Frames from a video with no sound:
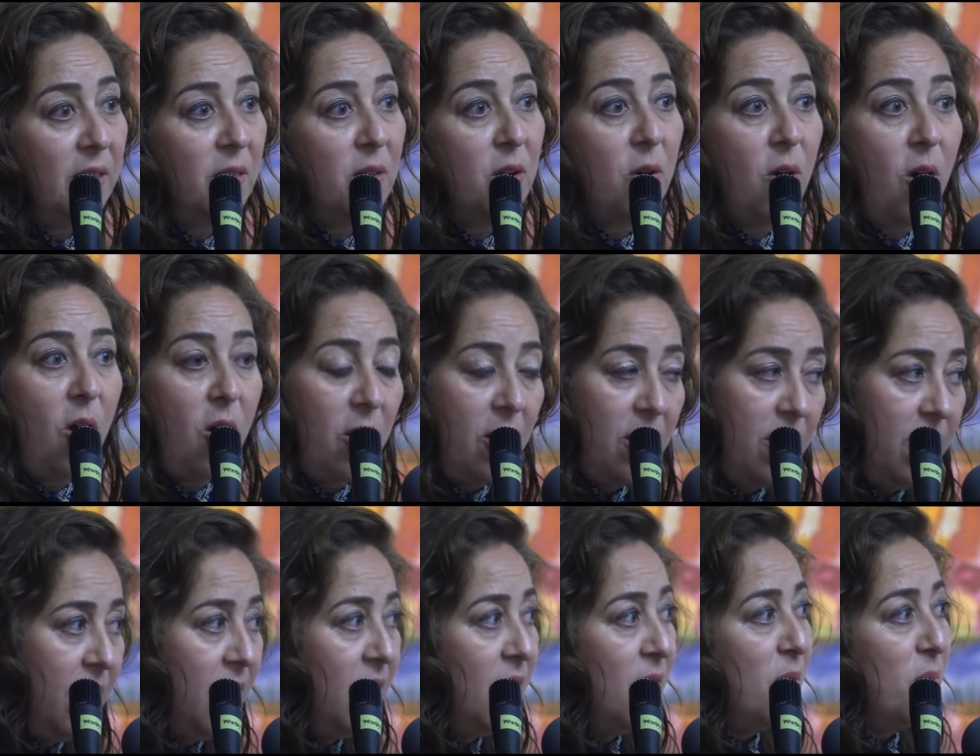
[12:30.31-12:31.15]
There are
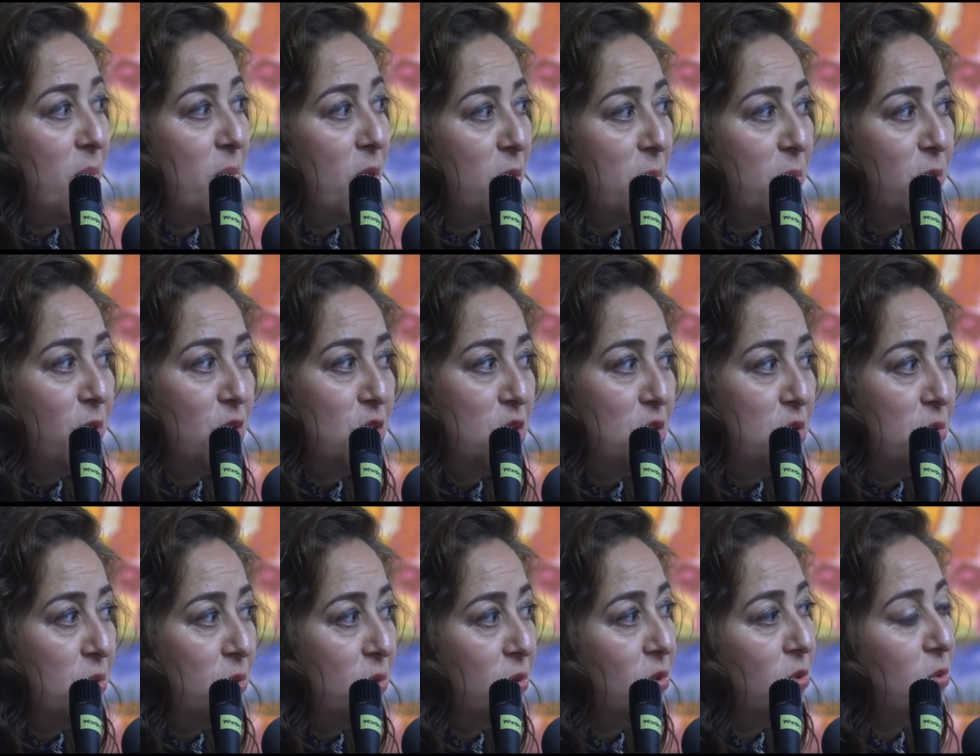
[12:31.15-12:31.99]
Berber
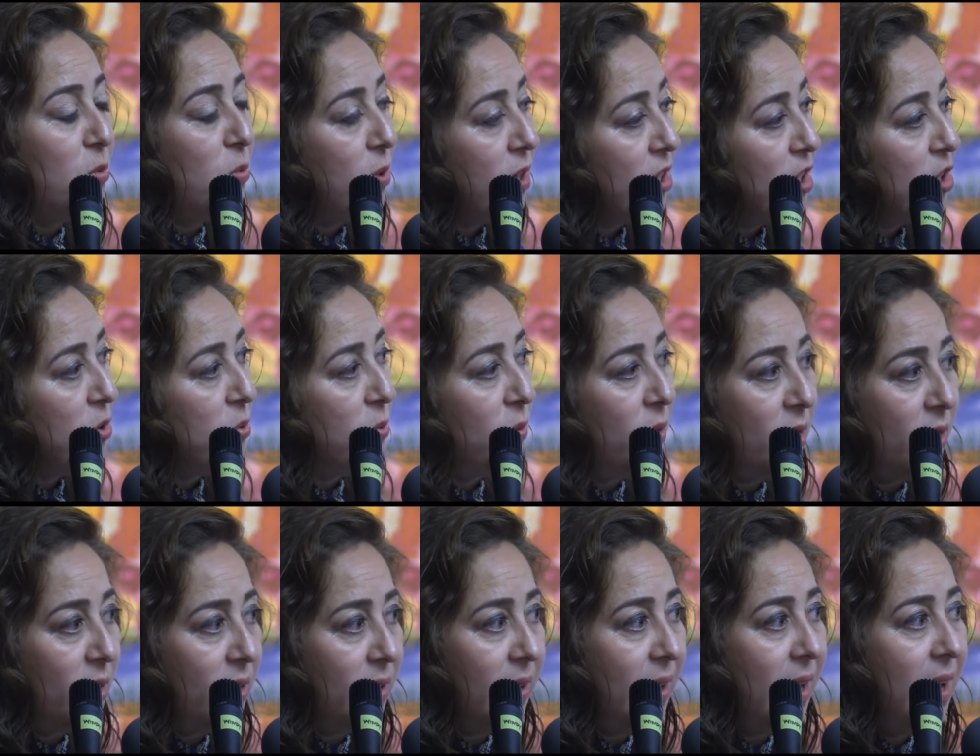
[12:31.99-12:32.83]
Jews which
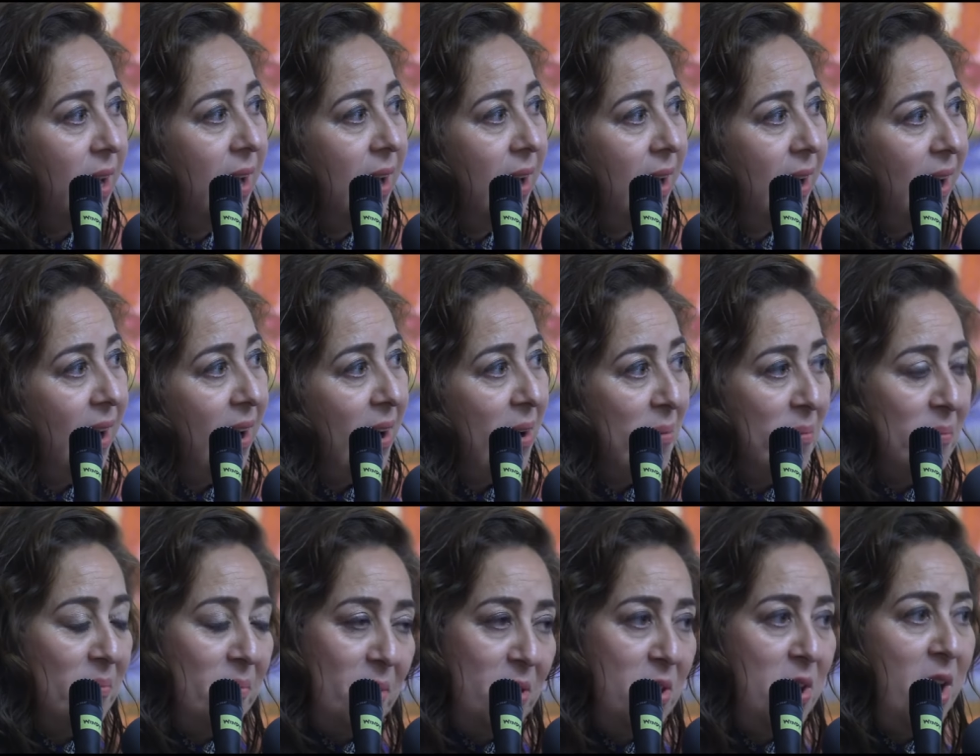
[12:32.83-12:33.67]
will
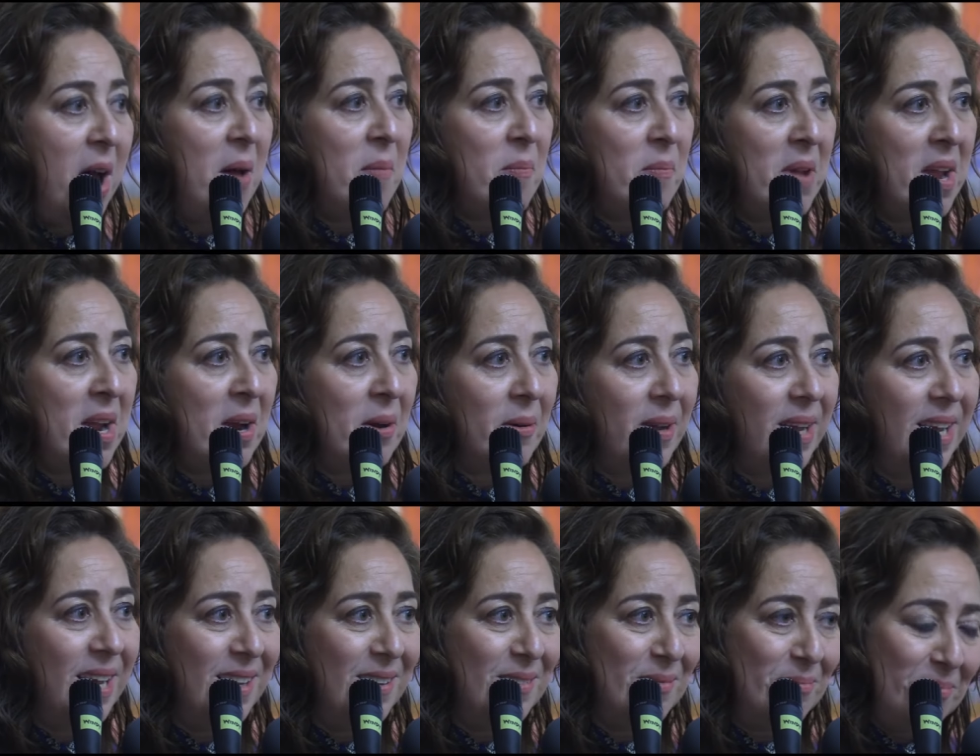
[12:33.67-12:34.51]
not
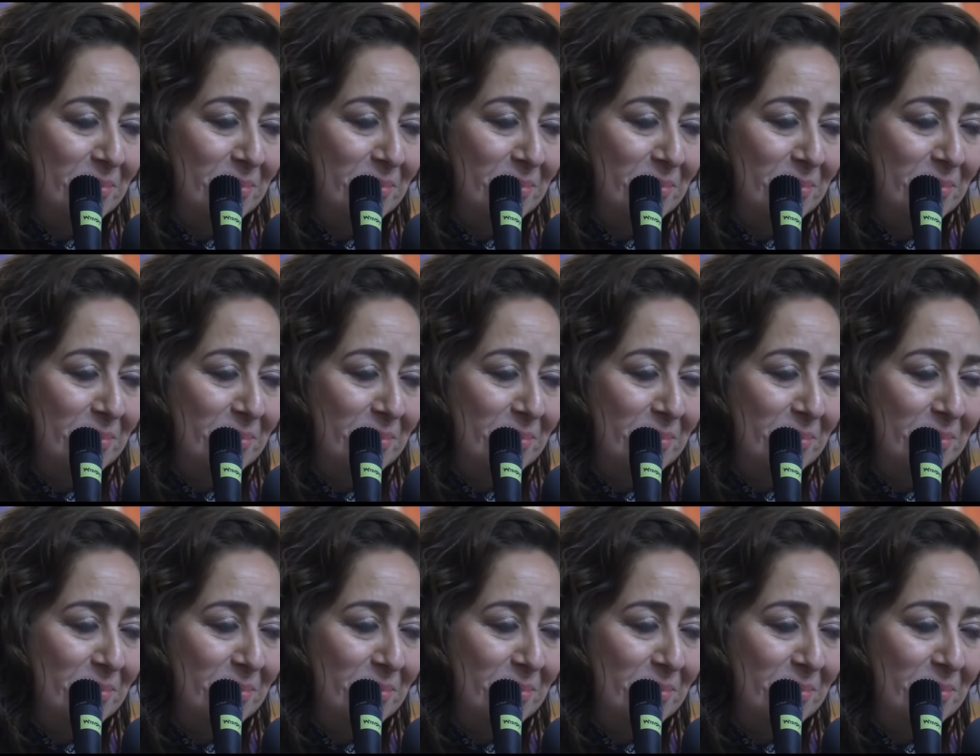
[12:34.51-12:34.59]
marry